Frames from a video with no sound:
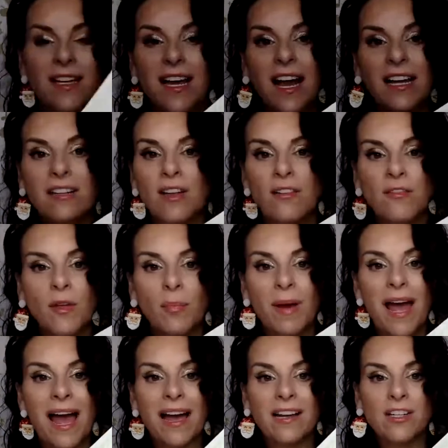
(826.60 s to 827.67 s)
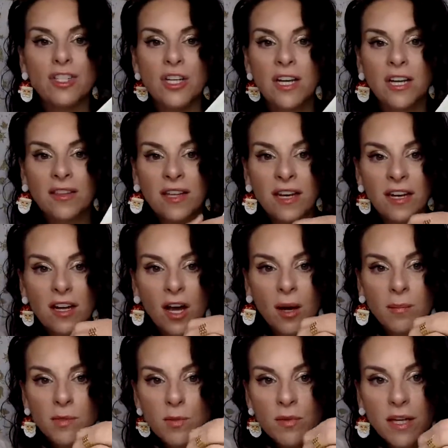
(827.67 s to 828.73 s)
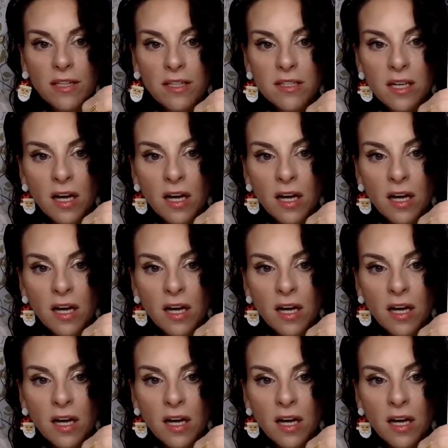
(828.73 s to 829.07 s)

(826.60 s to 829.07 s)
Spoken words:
I love the packaging that it comes with, like this